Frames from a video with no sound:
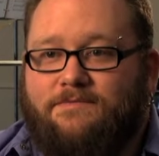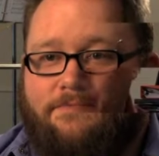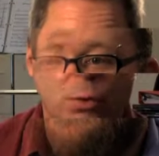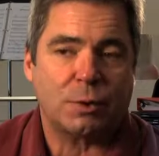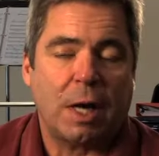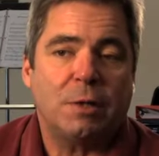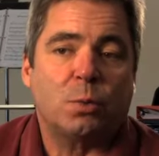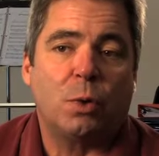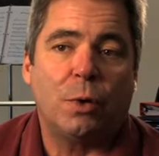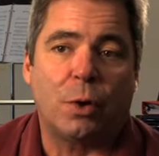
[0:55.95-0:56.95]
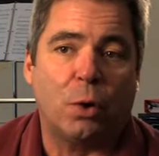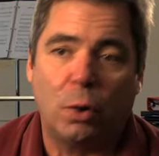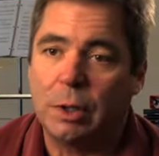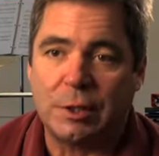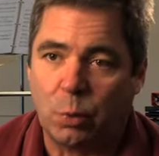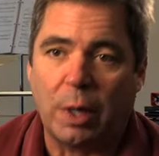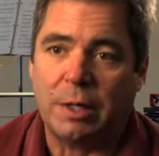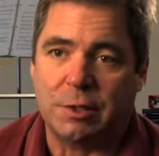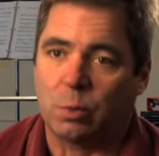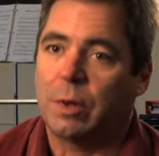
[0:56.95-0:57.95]
Those guys were in their early
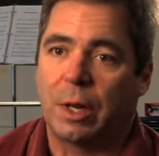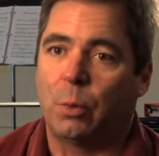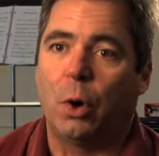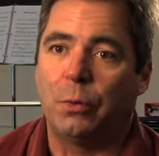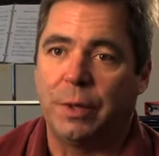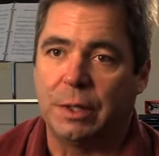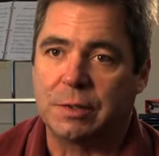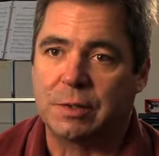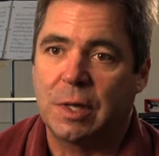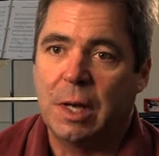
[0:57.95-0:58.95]
twenties when they wrote this,